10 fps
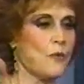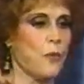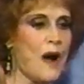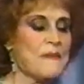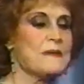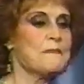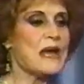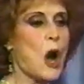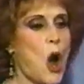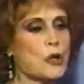"Woman,
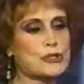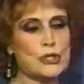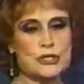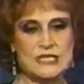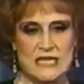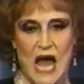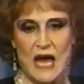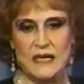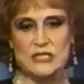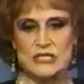behold your
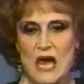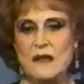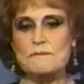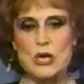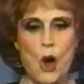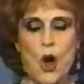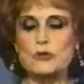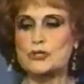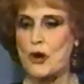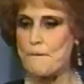son, son,
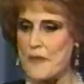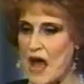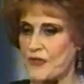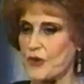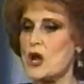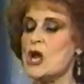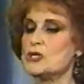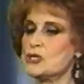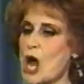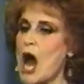behold your mother,"
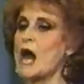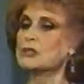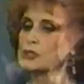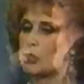John